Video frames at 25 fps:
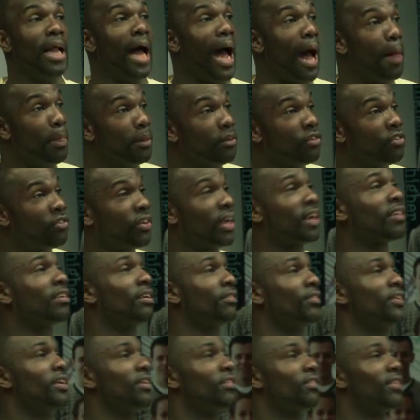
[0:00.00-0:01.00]
and the six
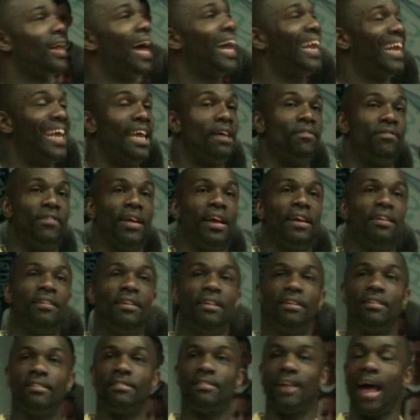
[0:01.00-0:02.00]
of us that
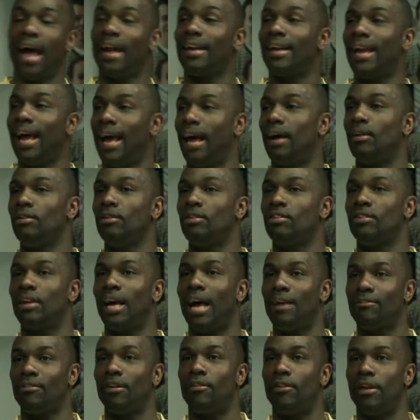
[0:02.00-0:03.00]
evening sat down to
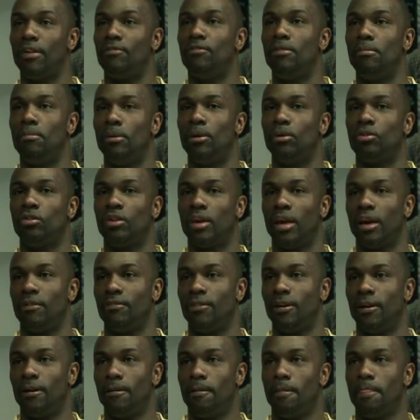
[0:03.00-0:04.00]
have our evening meal
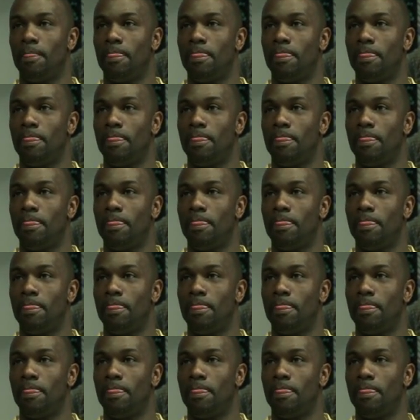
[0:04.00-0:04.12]
together.